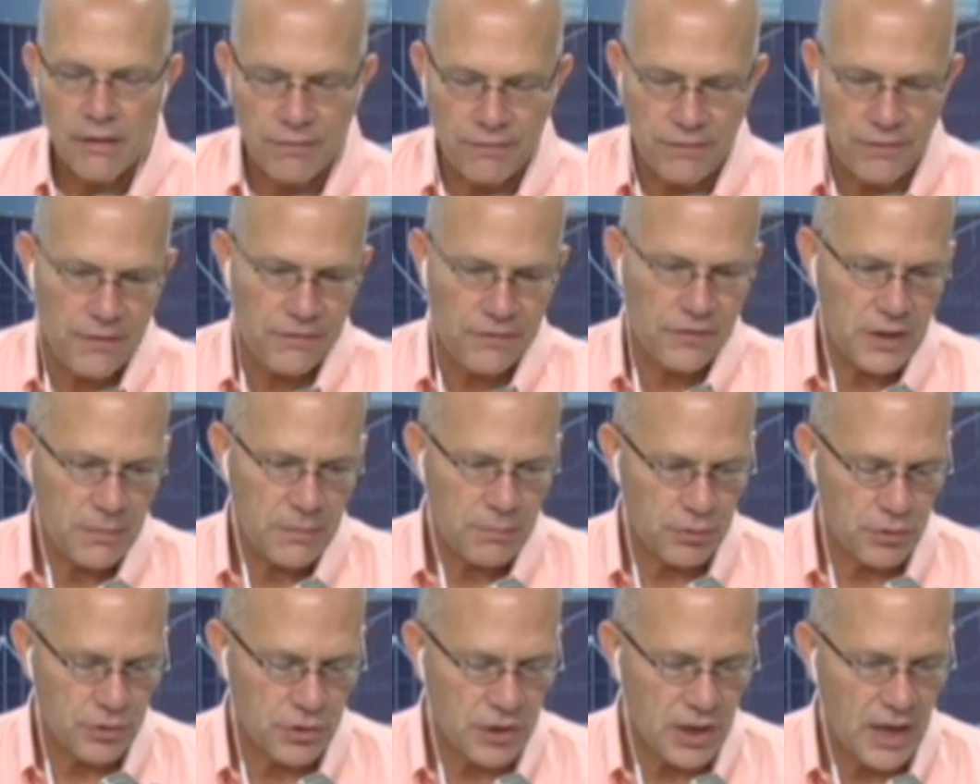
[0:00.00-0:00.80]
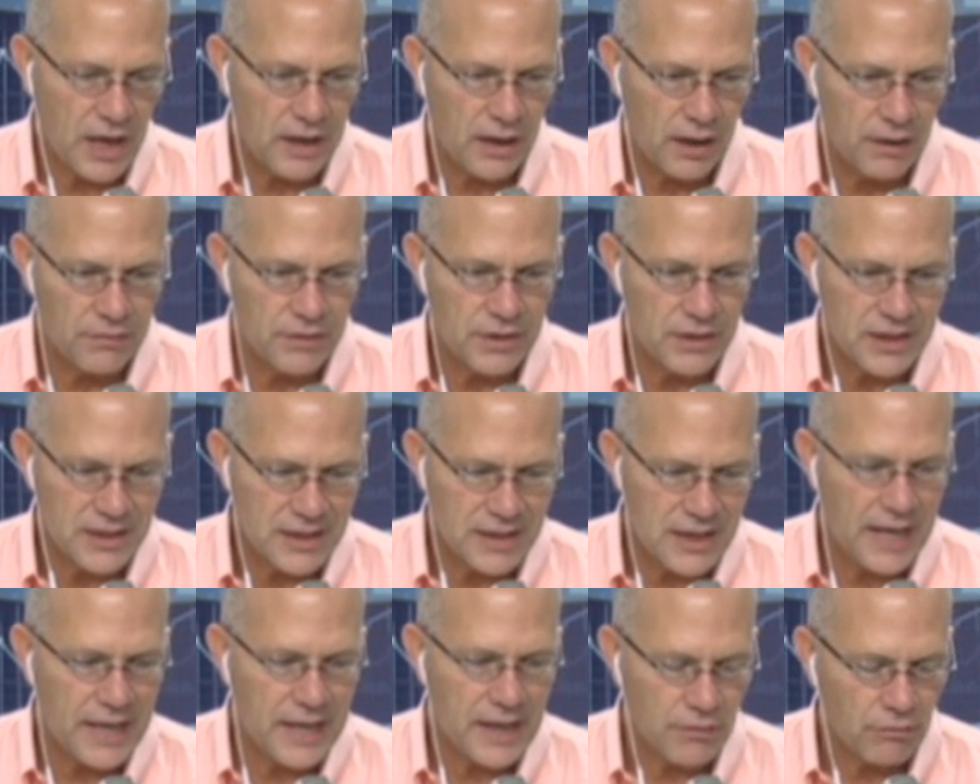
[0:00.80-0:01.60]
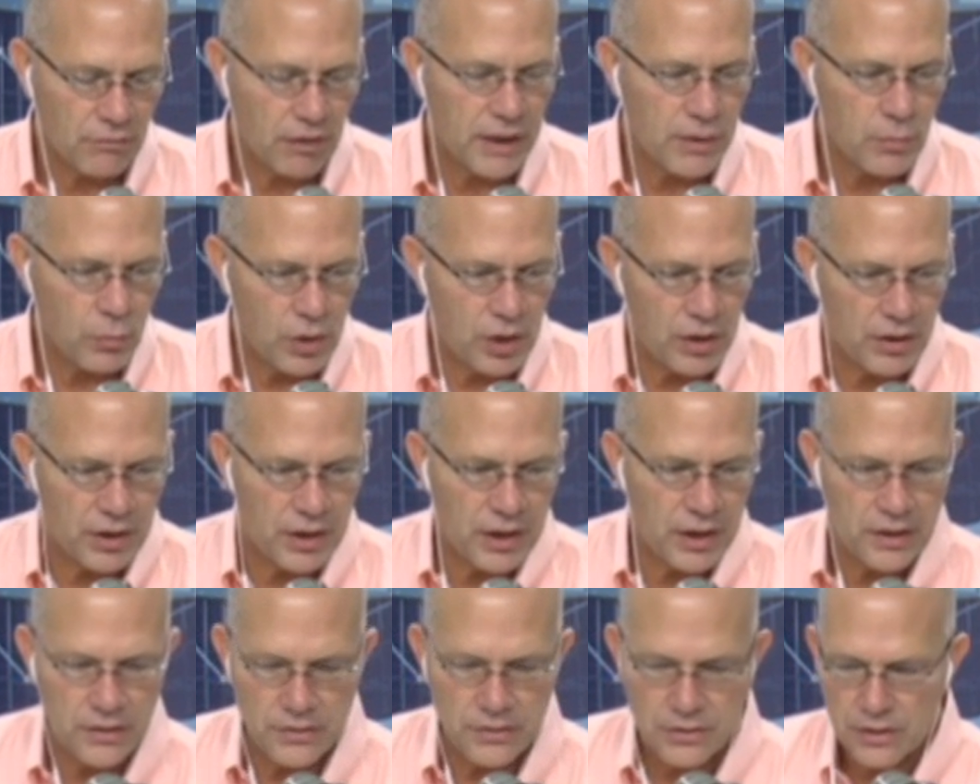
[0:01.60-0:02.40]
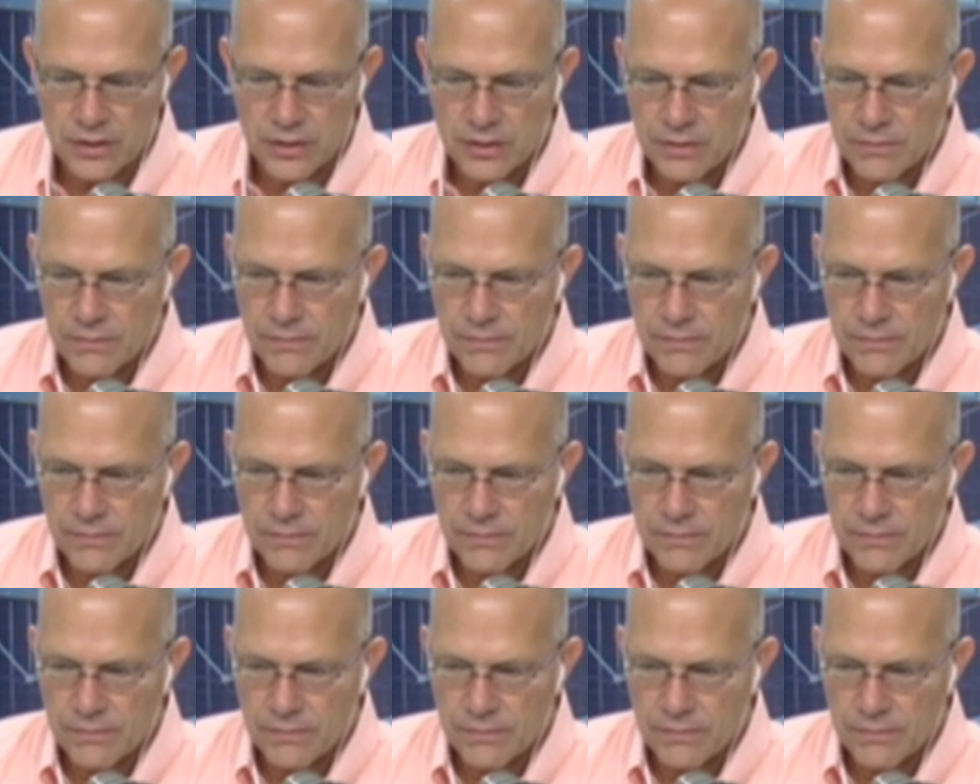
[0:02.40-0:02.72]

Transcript: 50% of it staying right where it is.